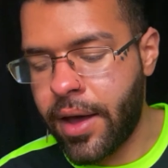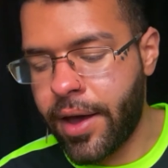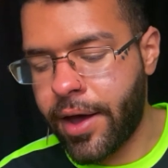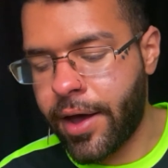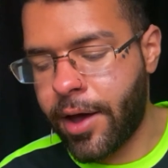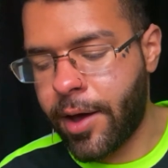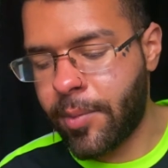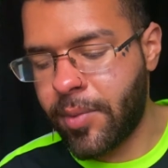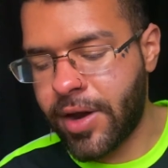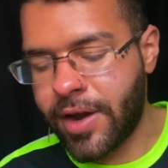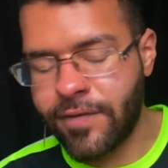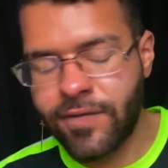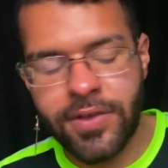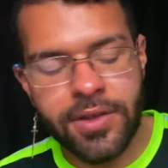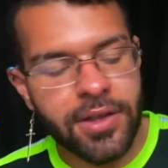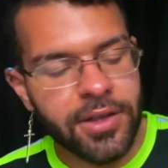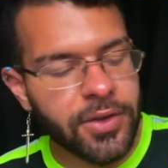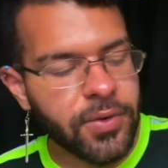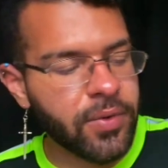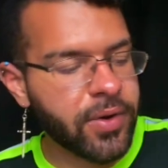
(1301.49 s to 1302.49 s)
Um, and I
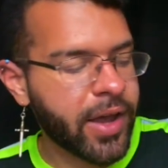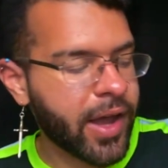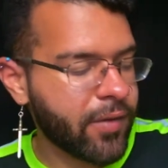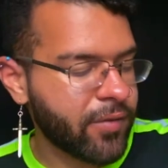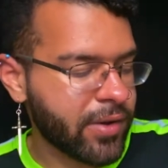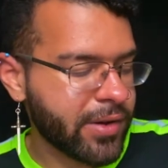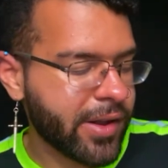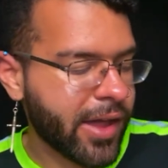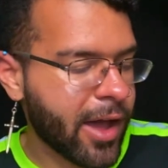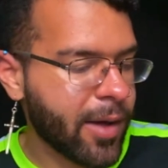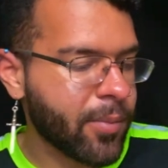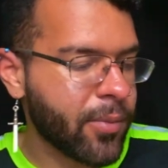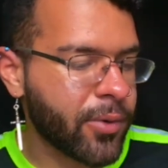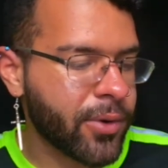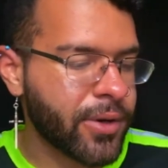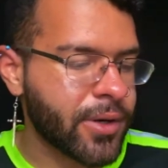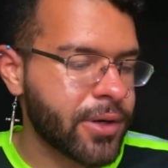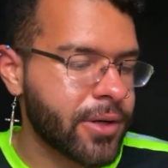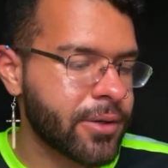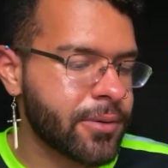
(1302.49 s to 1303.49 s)
feel like you would have a lot
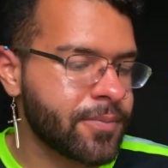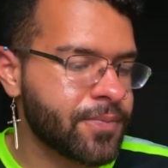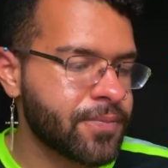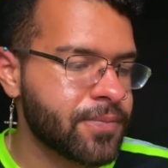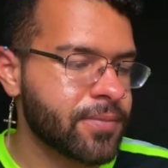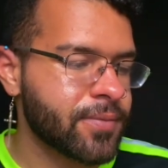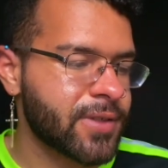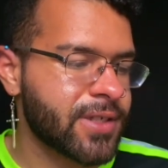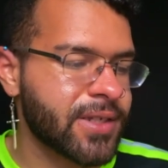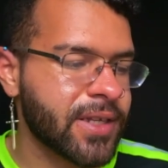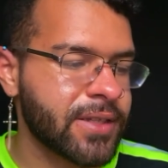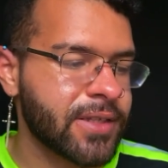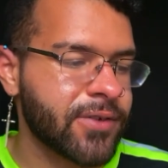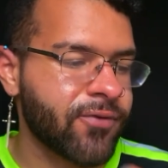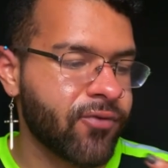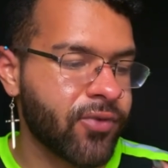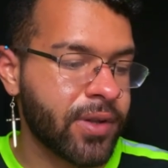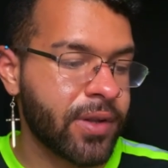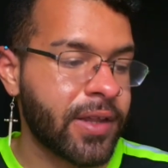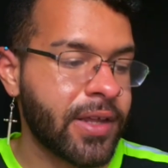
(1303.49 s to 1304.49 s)
more sense
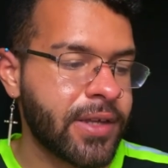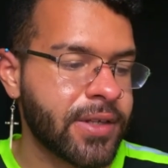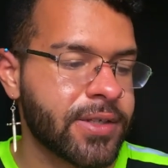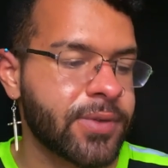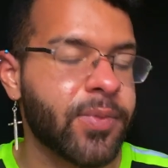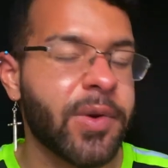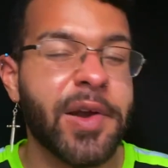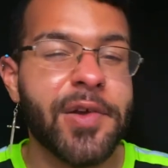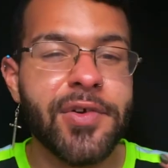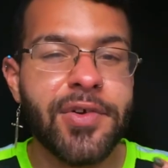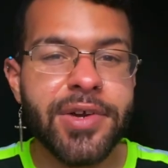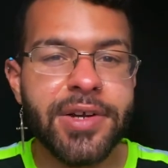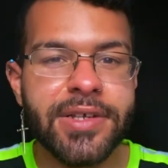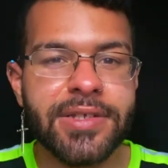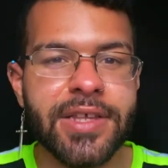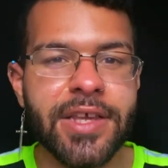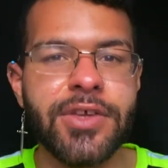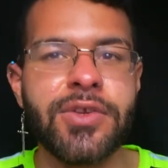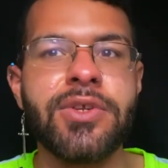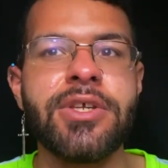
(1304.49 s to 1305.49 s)
of release whatever it
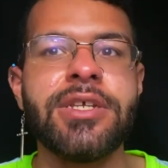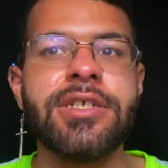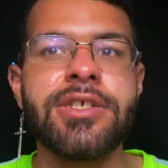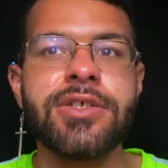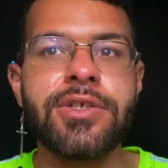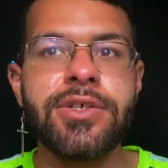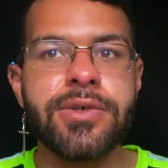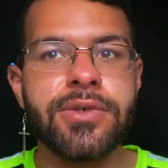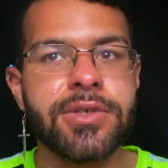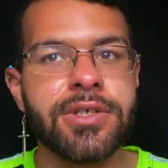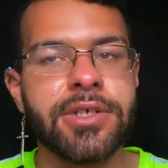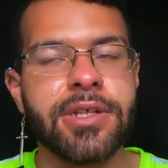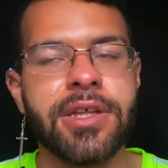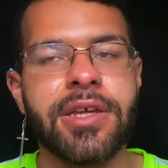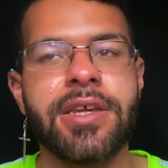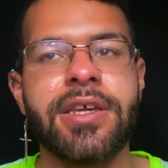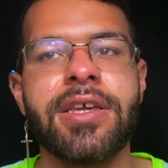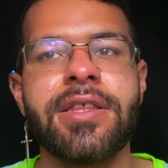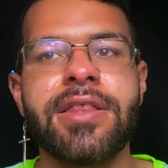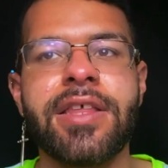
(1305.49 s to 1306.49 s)
is that you need to do to
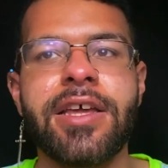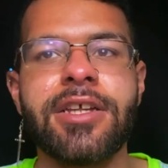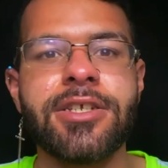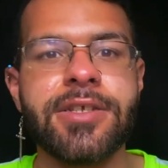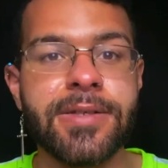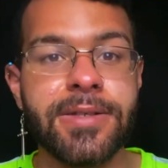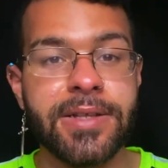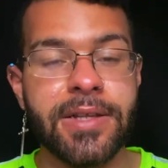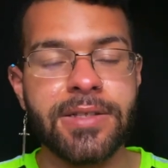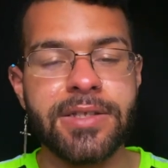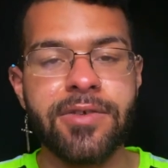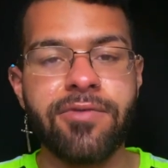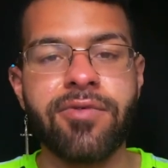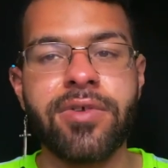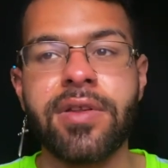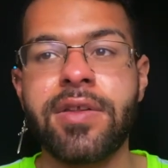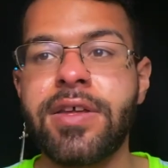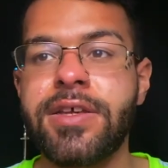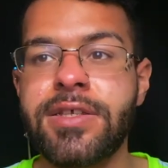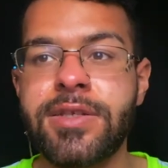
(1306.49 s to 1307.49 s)
like get that just sense of
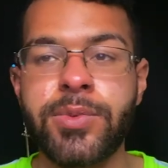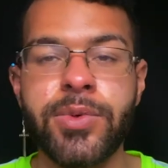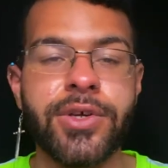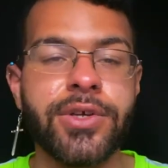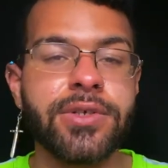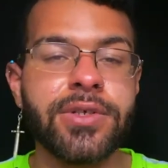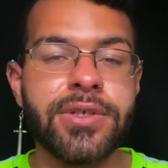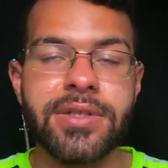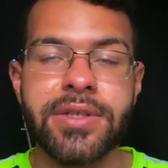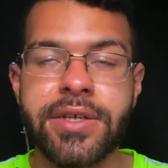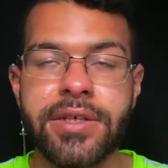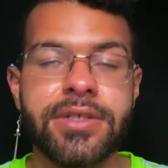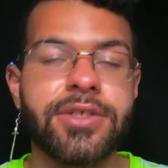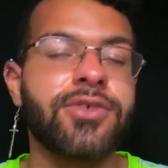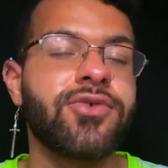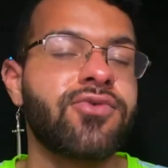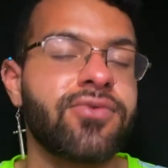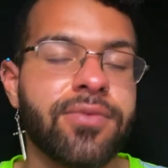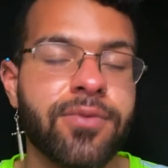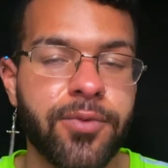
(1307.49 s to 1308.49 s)
release where you're just like
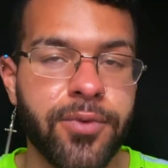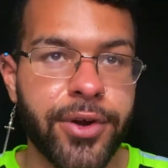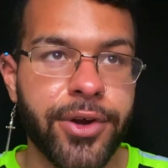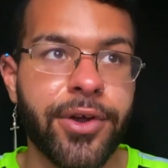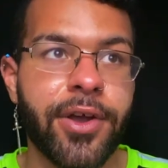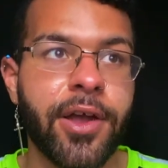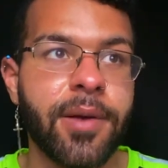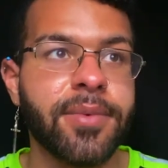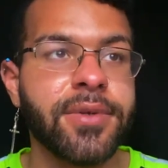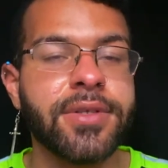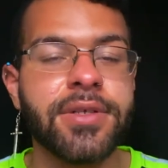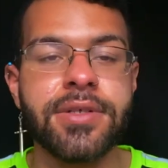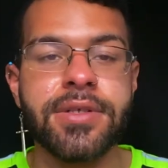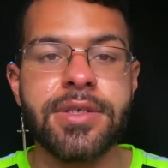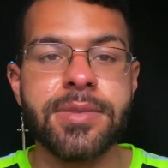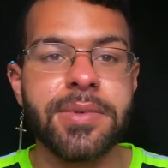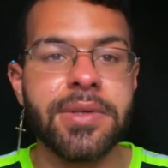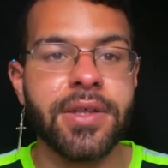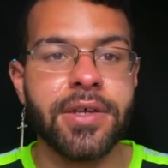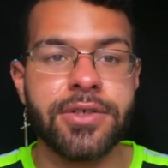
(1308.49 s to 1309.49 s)
where you're able to
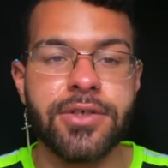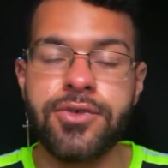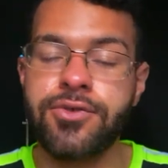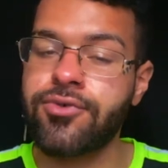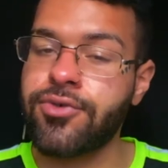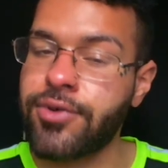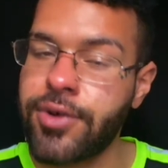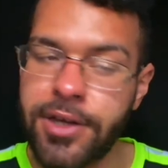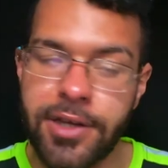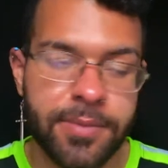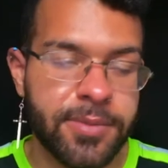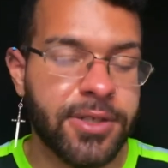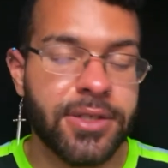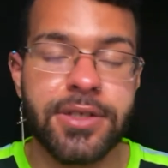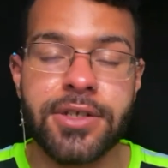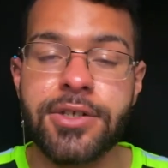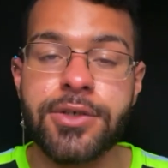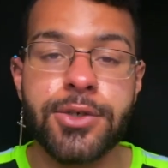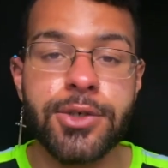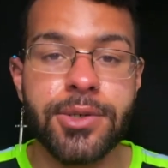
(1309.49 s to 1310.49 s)
just be like screw it i'm just
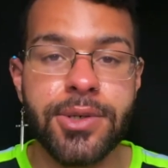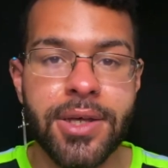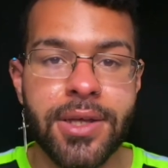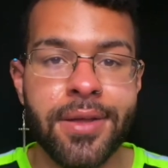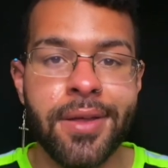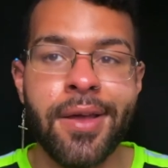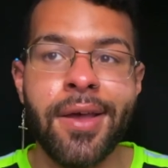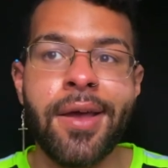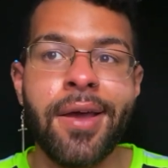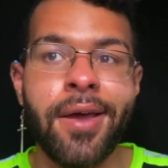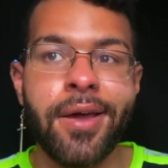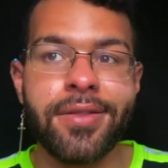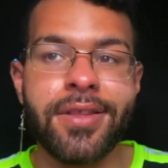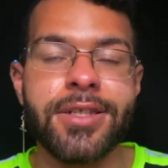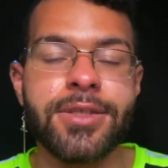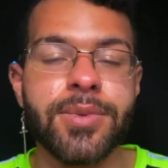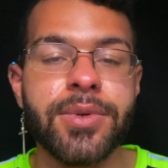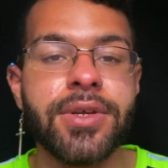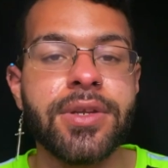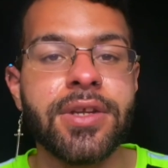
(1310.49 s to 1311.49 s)
going to do it
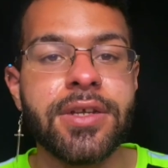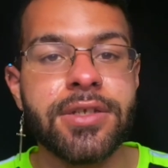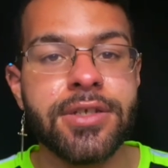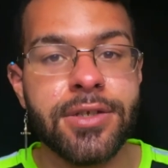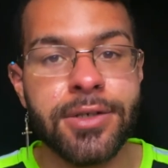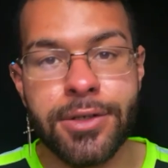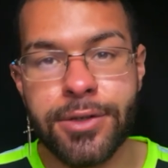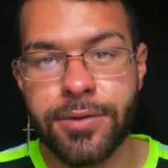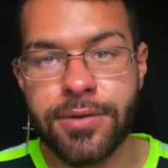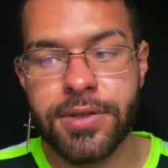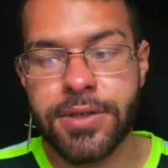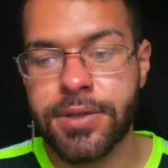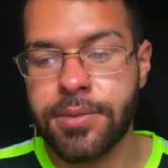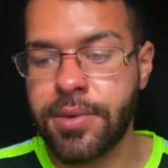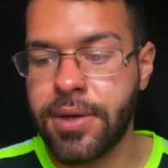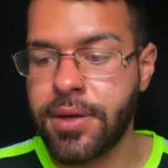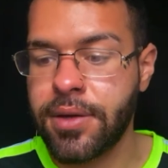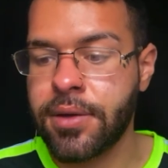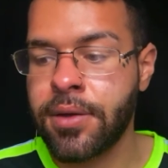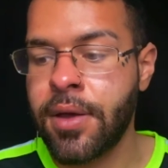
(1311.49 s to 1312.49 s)
that's what you need to do this
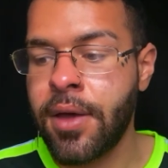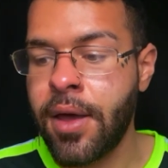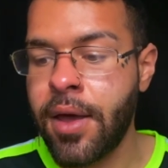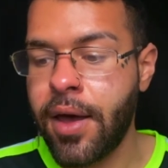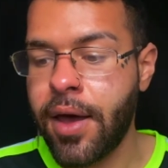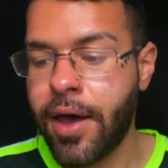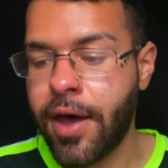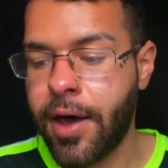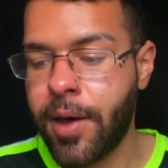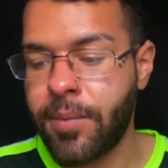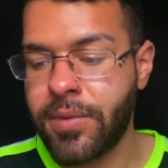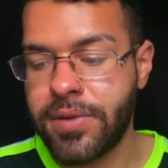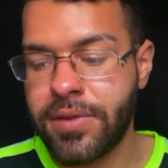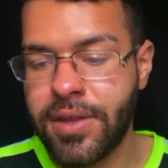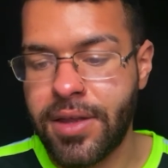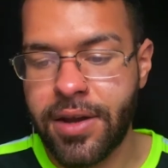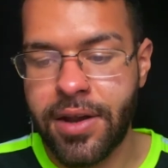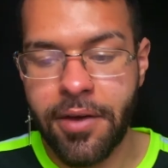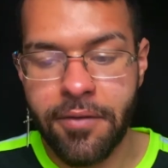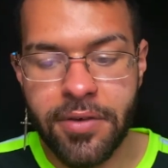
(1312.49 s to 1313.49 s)
week um, and
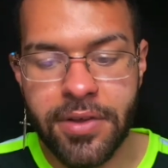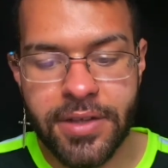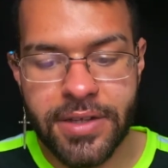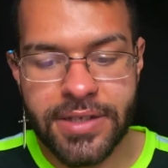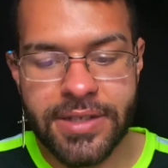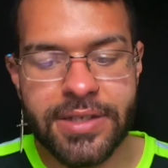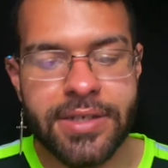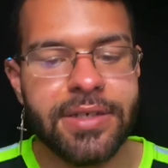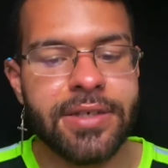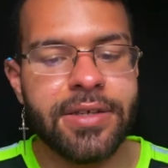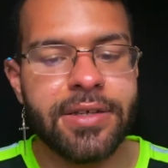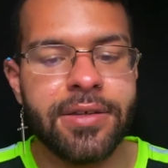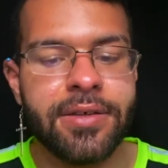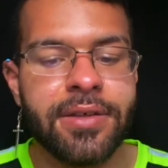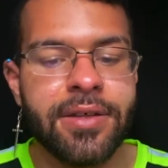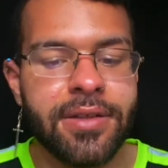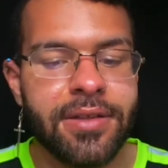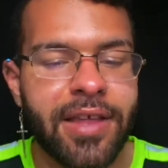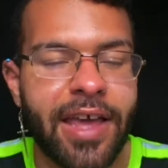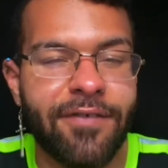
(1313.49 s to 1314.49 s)
then i really see
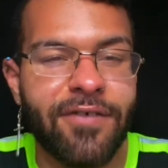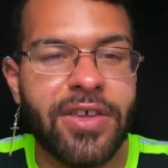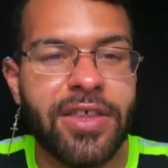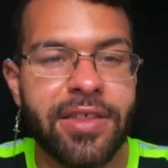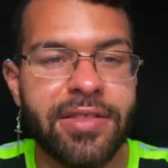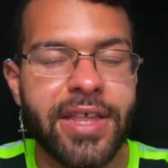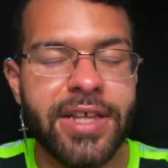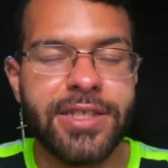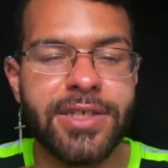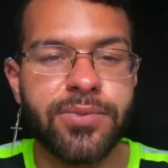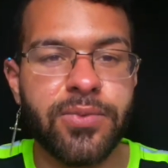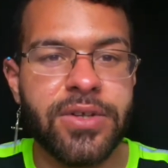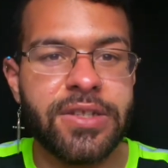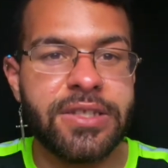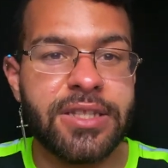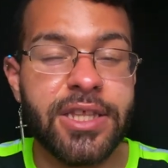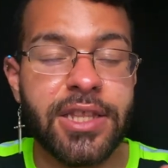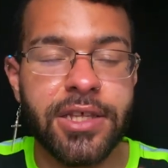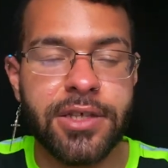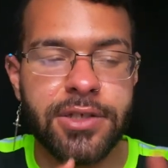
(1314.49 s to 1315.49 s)
I feel like that's
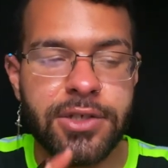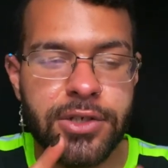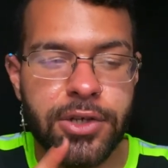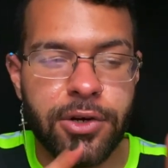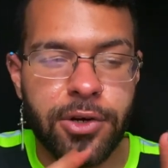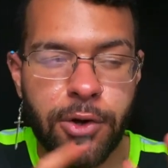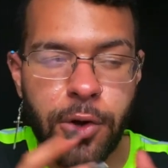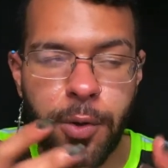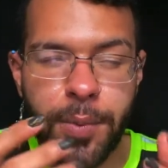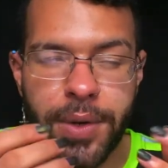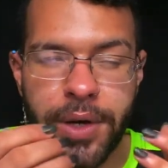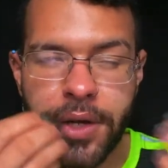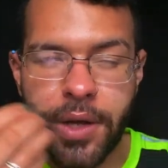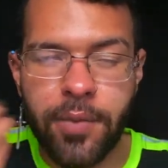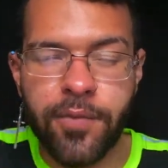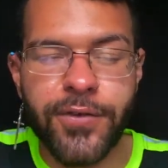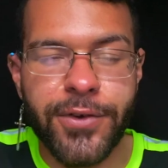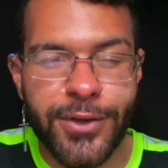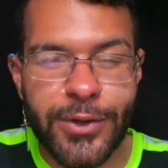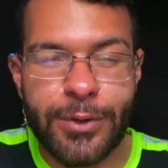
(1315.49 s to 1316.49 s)
when things start opening
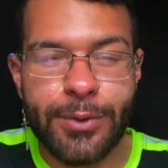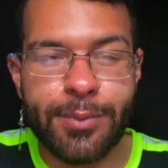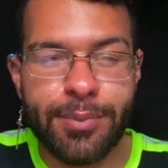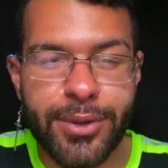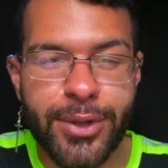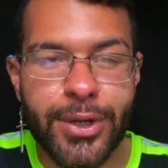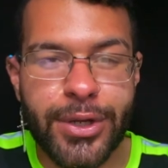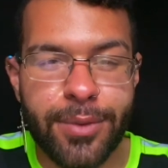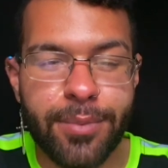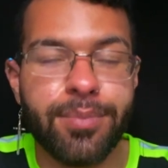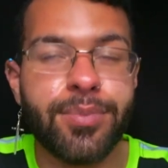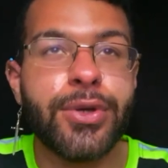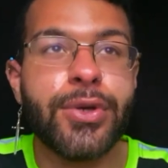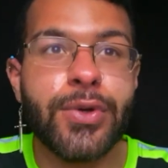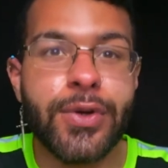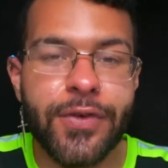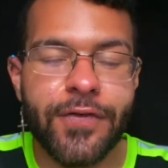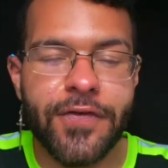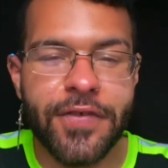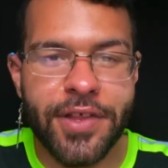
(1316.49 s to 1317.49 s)
up for you
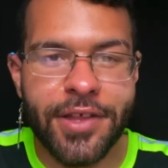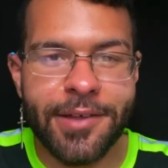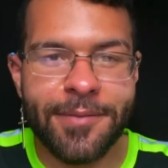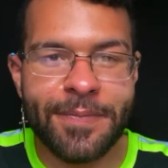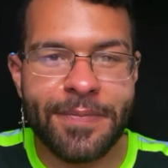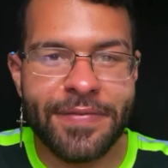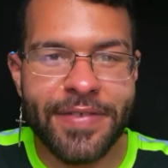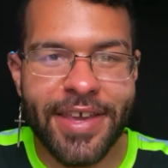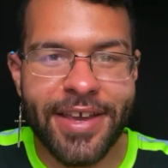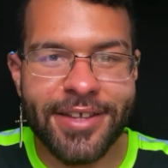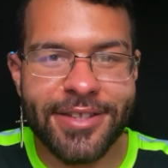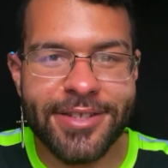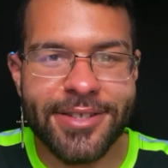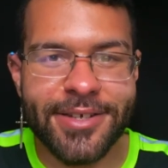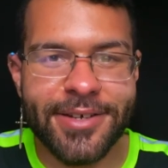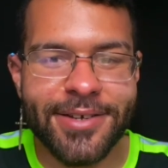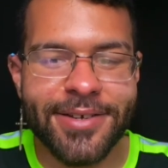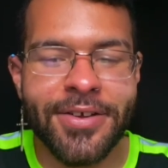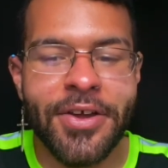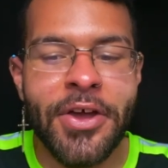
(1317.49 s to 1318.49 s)
beautifully,
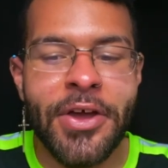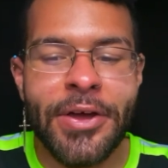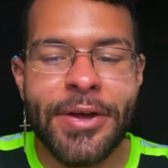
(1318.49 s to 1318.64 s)
Cancer.